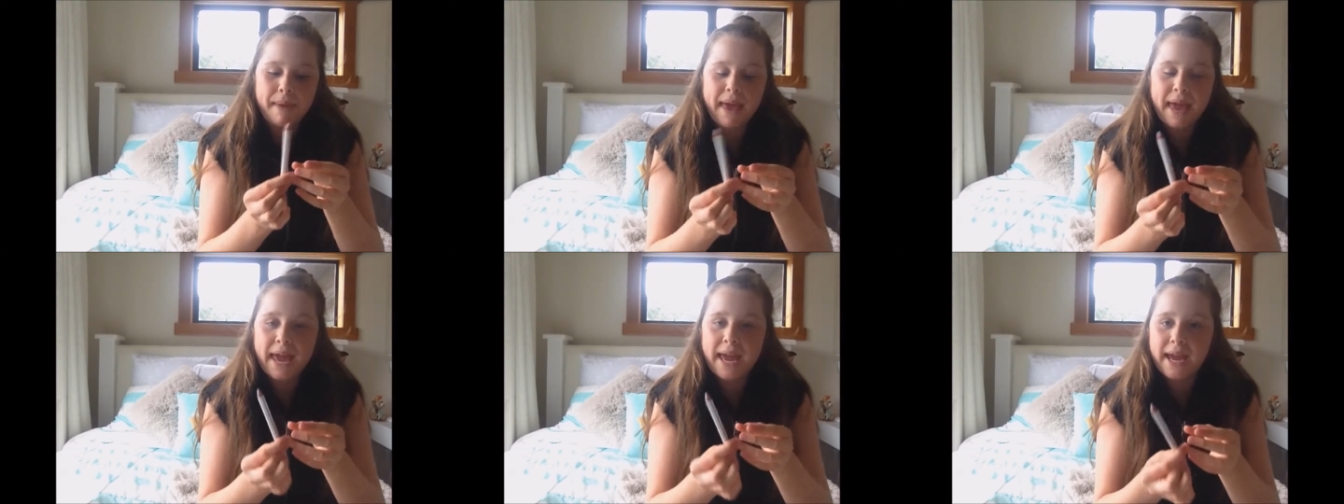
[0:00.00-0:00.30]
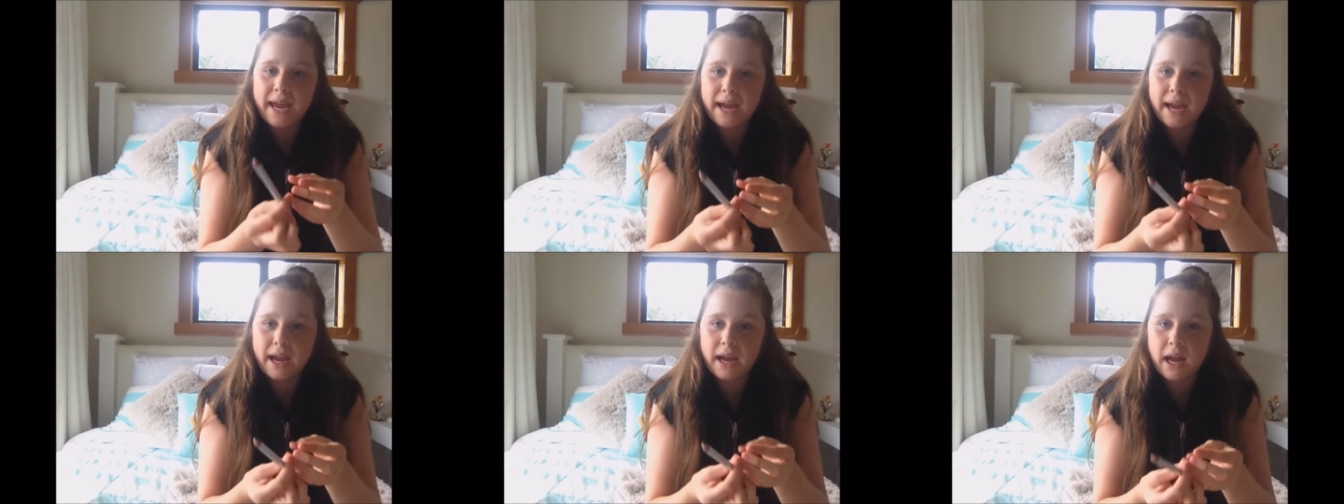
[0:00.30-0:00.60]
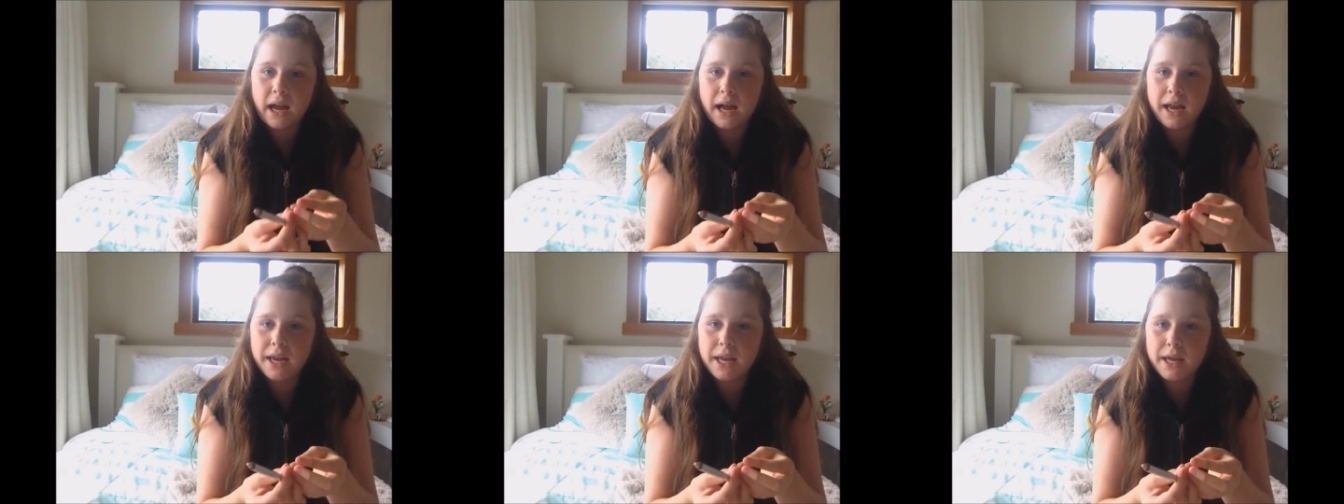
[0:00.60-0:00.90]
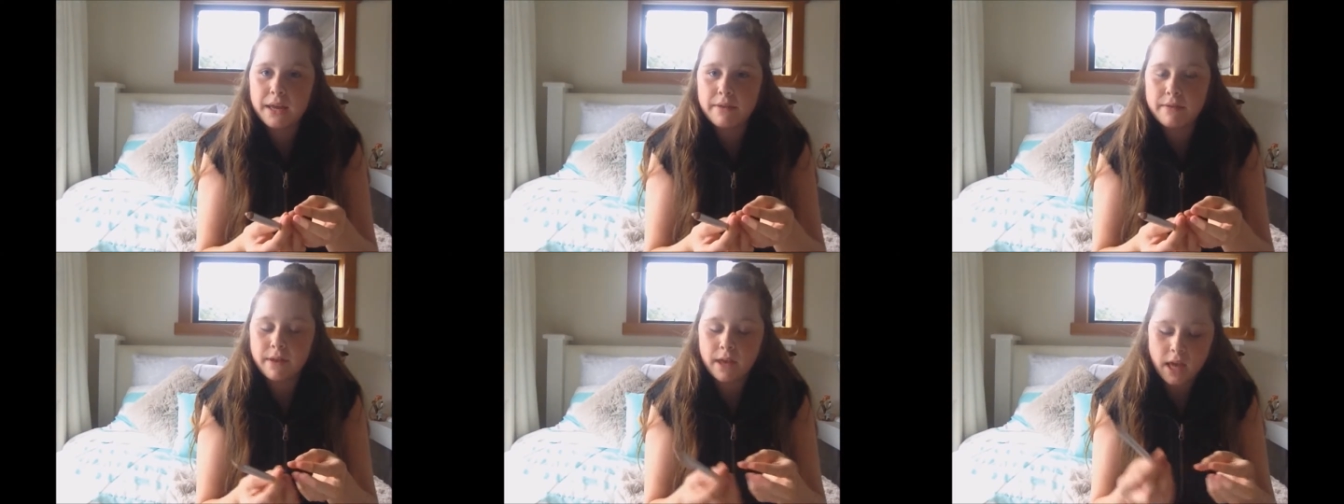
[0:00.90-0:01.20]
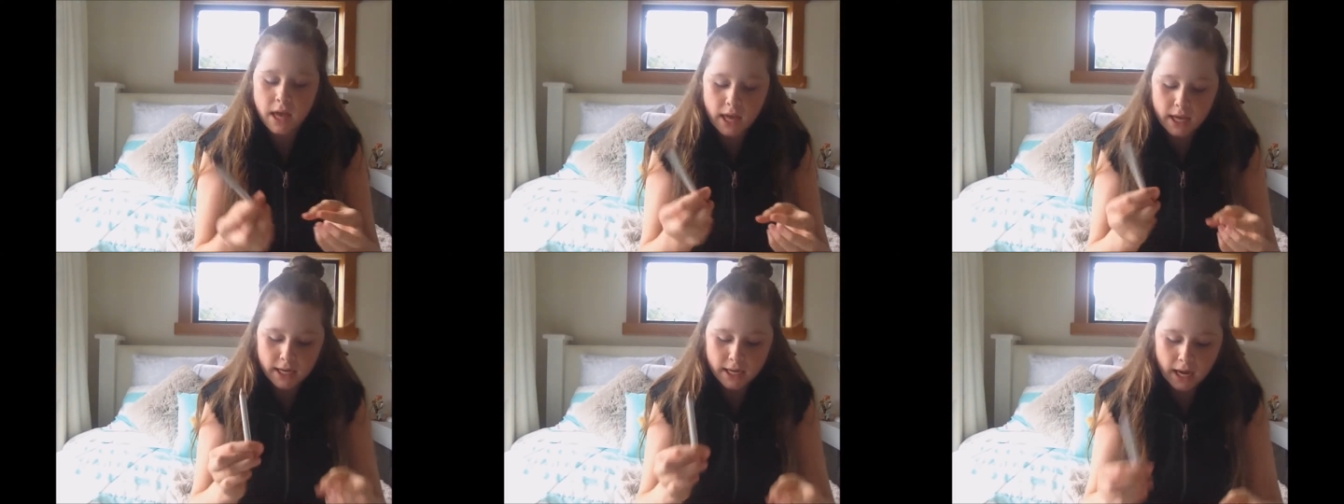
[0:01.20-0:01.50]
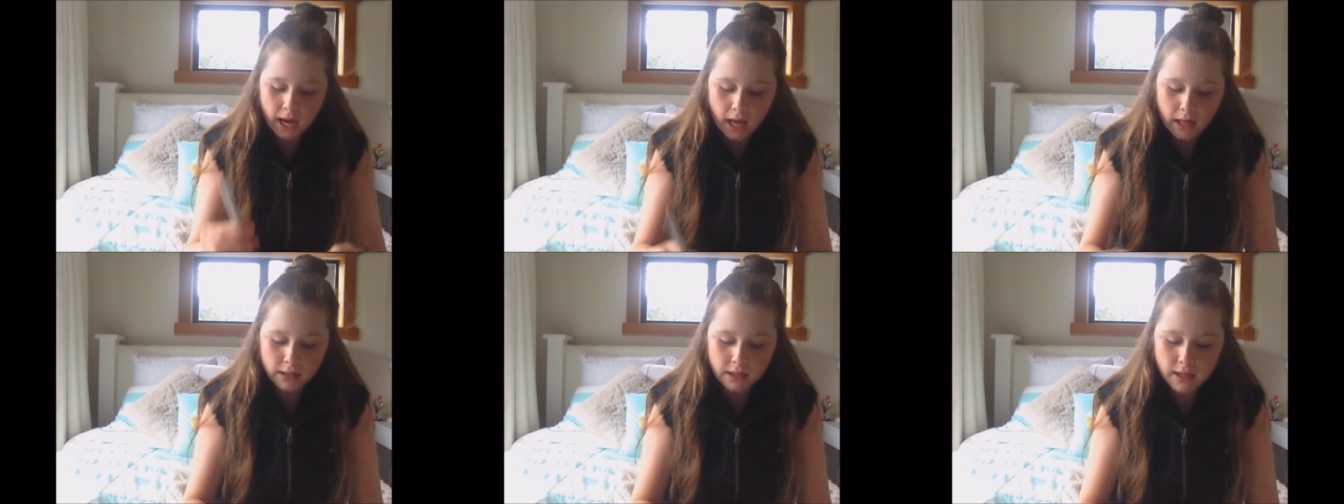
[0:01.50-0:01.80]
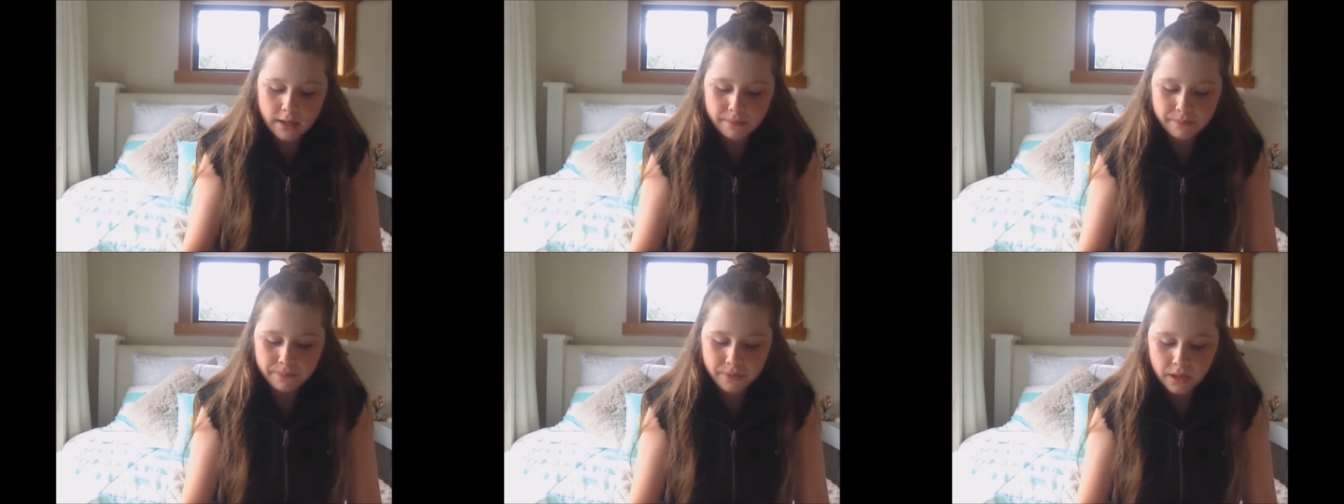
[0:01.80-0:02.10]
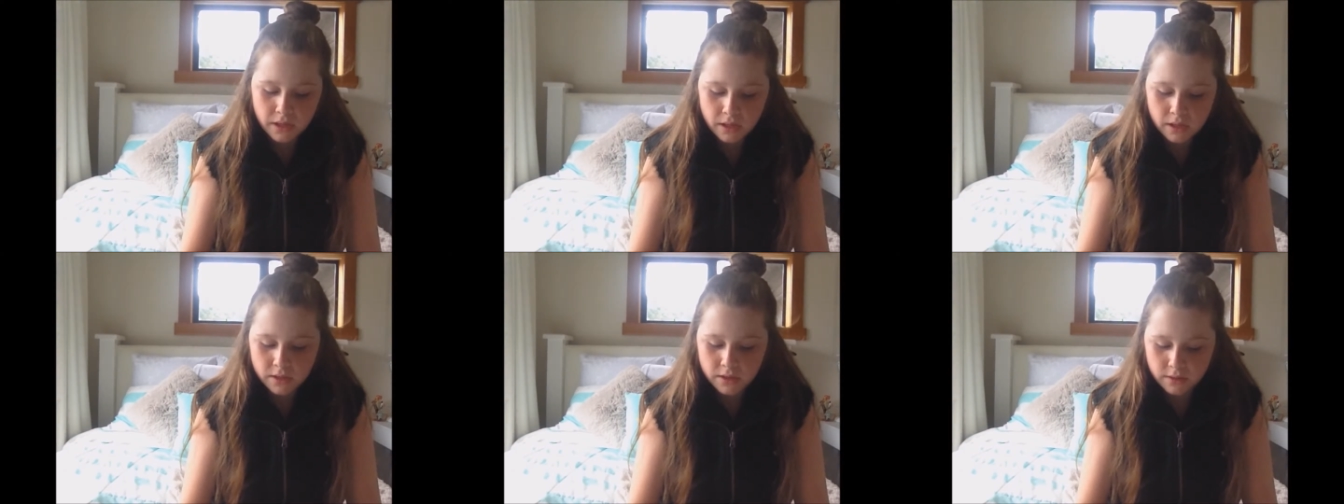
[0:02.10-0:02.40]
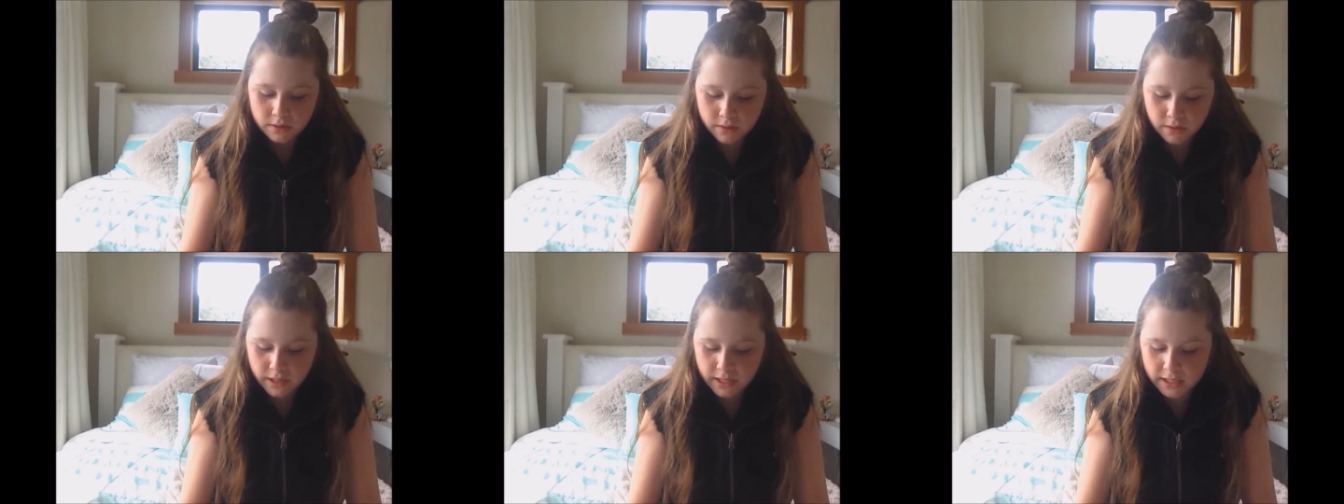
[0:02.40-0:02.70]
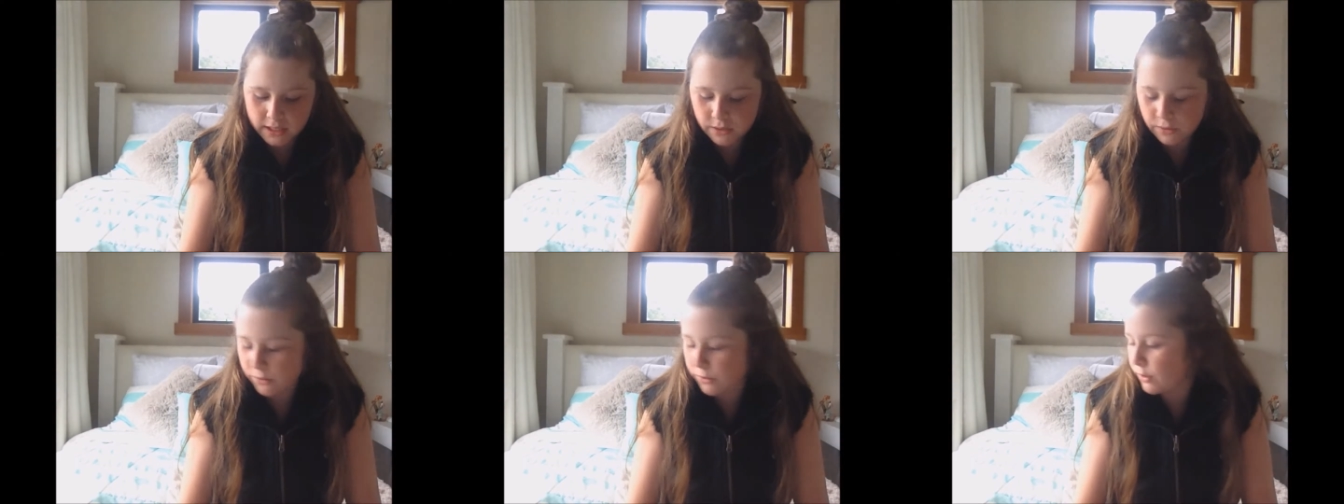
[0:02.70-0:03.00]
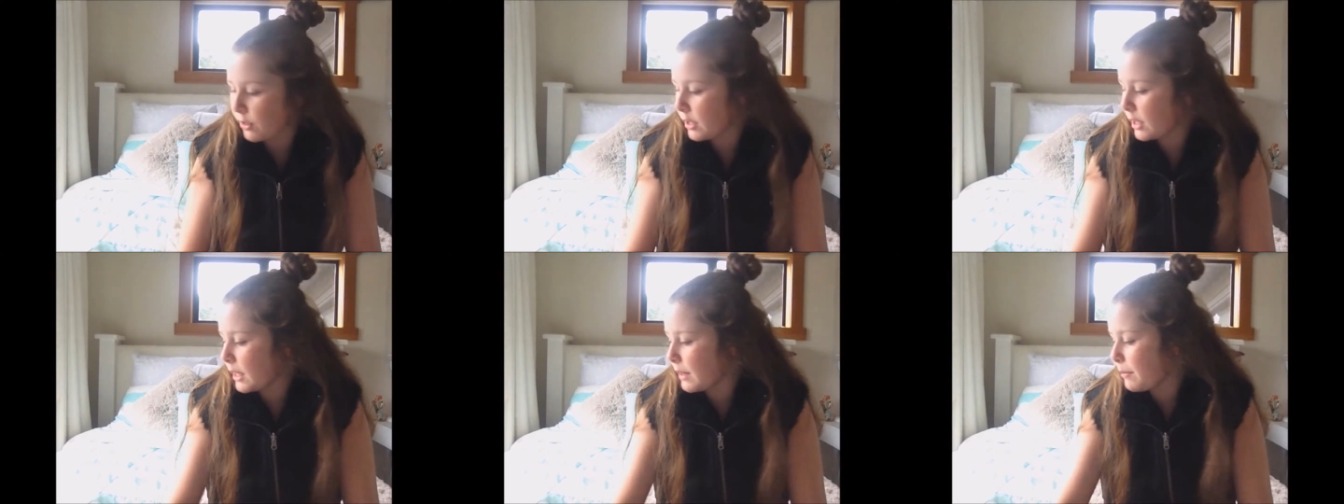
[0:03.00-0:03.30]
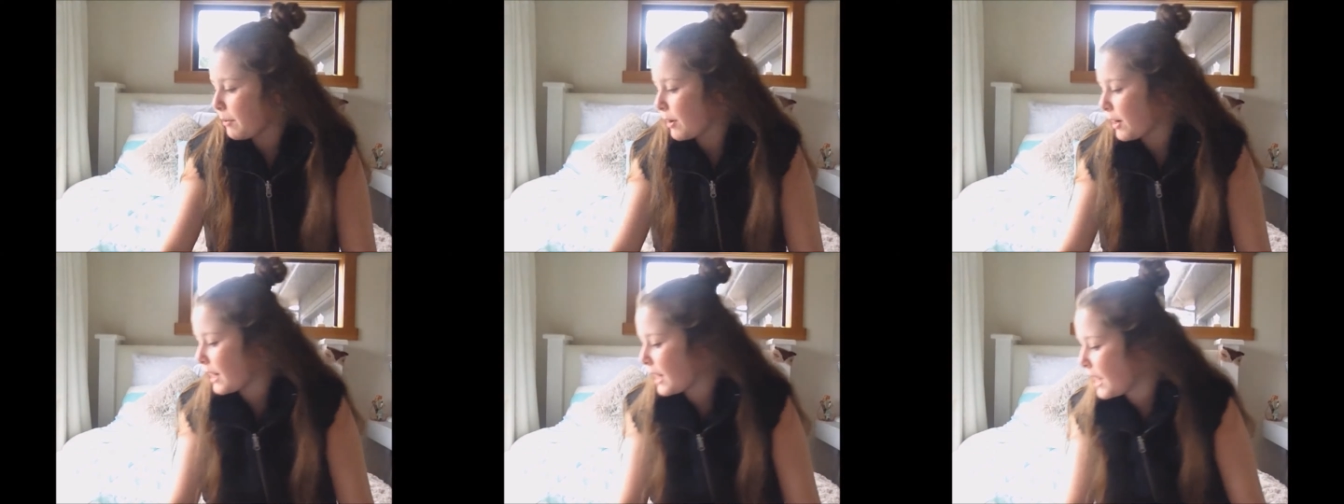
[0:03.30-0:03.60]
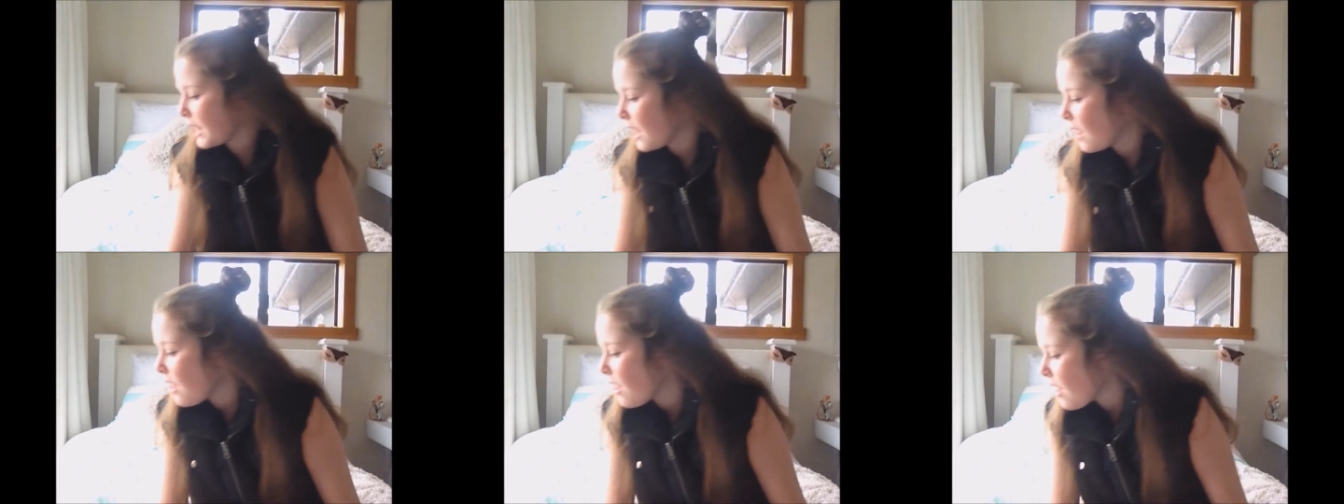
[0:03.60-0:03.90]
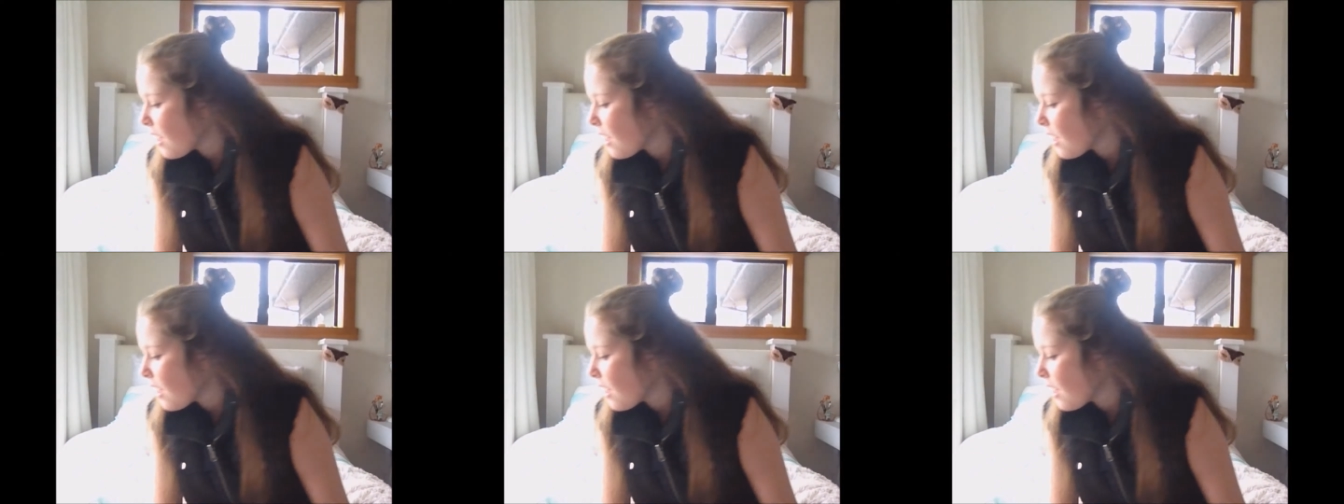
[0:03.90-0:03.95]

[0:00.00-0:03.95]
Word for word: pink kind of colour. So that's really pretty.